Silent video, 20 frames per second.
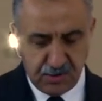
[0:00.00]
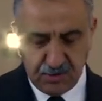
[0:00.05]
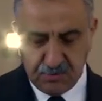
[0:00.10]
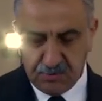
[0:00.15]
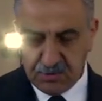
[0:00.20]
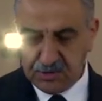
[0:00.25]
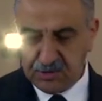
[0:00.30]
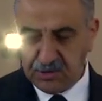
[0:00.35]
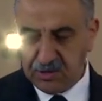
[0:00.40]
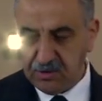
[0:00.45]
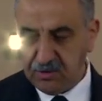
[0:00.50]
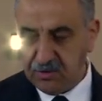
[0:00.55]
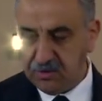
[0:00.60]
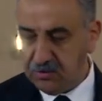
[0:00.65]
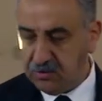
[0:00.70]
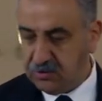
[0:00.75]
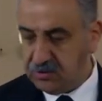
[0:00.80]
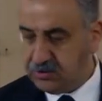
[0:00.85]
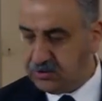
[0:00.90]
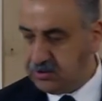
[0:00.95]
the
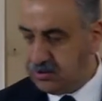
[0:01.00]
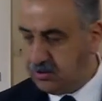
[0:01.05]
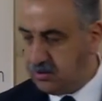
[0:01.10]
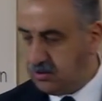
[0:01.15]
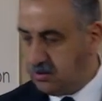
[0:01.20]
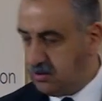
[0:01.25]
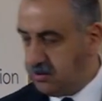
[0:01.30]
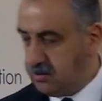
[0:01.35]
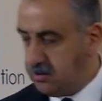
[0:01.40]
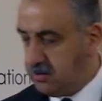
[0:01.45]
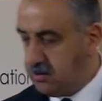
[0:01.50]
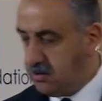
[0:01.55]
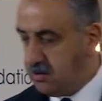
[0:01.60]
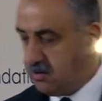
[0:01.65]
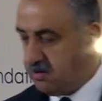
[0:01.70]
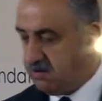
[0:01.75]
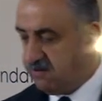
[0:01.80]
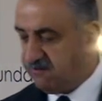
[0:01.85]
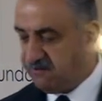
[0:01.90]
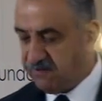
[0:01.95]
materials
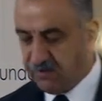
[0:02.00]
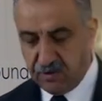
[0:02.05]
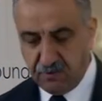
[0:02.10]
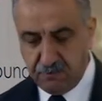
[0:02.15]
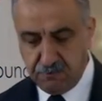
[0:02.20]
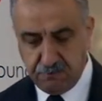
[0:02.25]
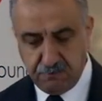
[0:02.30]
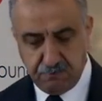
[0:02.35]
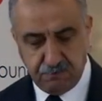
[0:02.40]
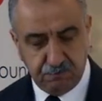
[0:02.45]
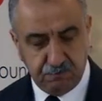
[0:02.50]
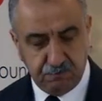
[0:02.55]
from